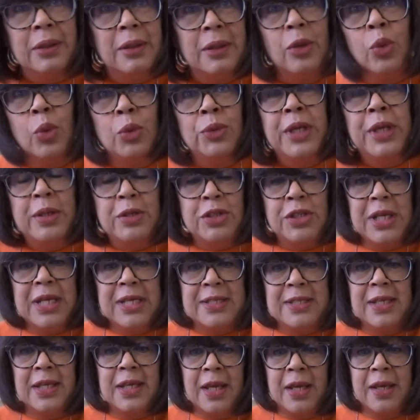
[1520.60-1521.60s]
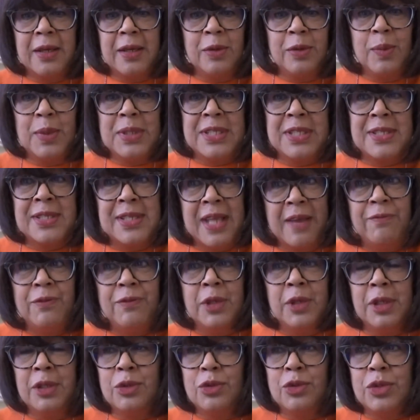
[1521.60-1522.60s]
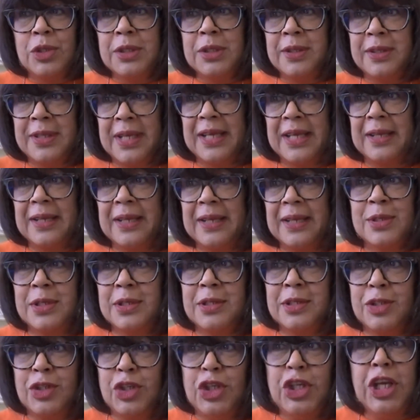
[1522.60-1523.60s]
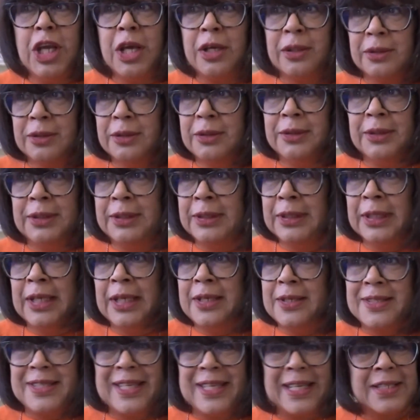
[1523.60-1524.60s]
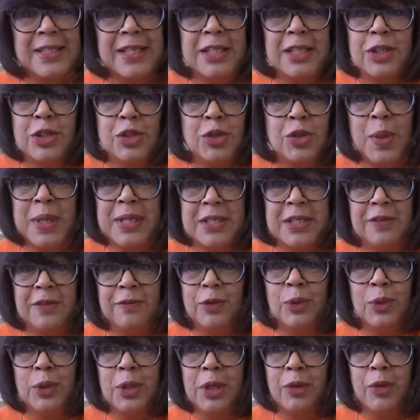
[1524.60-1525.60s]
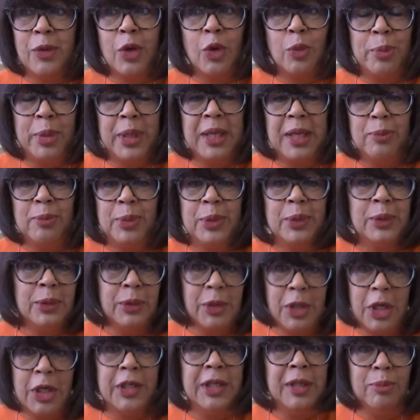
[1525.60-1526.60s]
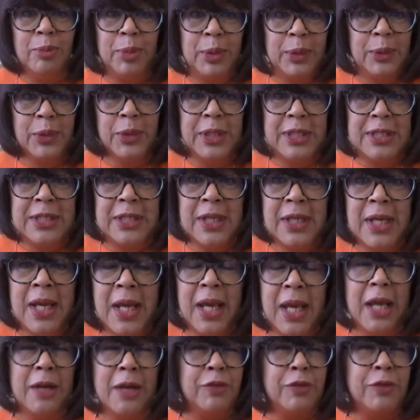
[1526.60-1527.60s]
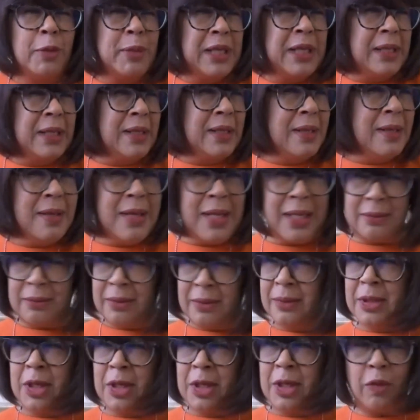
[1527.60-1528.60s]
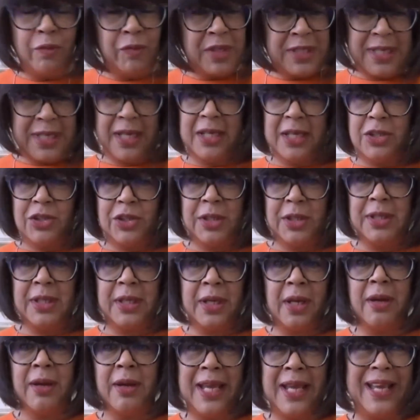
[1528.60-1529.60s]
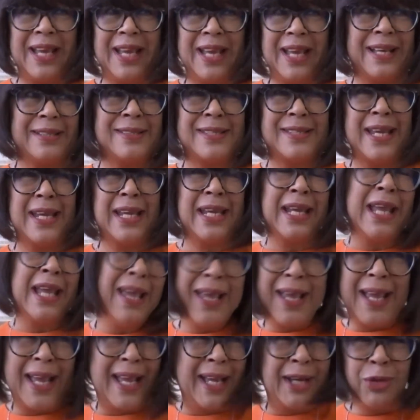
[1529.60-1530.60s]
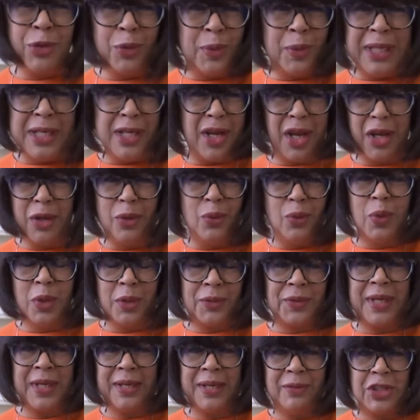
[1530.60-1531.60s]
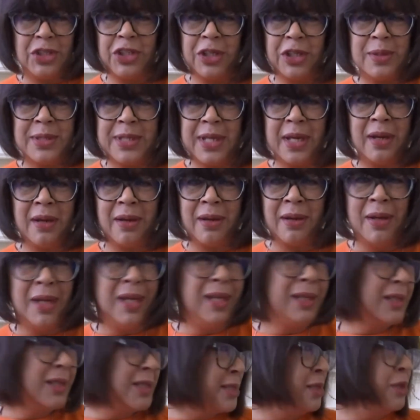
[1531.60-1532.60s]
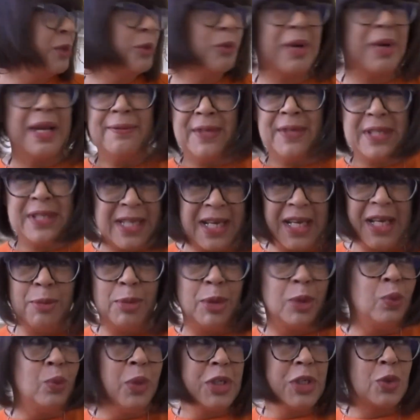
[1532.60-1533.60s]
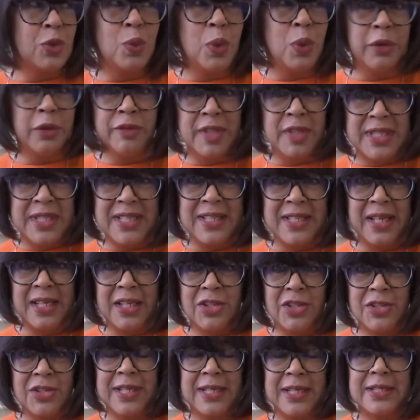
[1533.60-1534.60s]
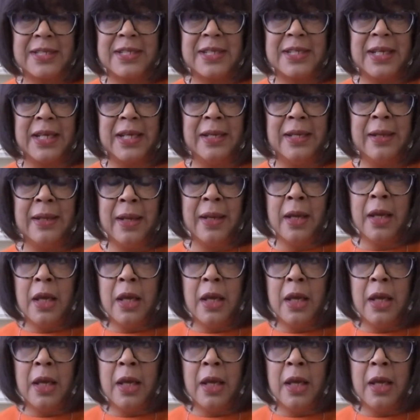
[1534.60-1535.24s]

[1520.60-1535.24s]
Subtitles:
all those years ago, there were 700,000 young 16 to 24-year-old people unemployed. And from a little conversation that I had saying, how do we know what their issues are? Because look around the table, which one of us is age 16?